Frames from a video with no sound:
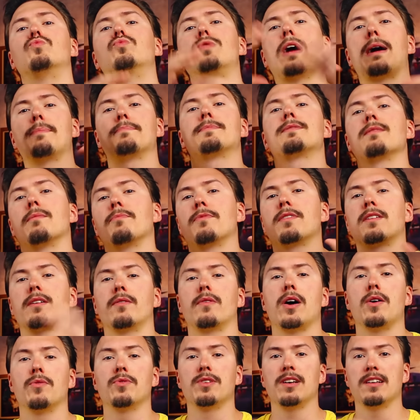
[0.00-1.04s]
wrap something
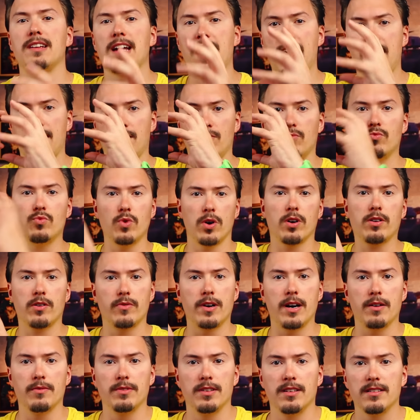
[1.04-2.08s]
around it and work
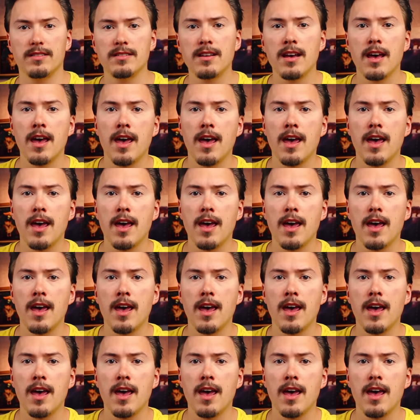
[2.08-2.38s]
around it.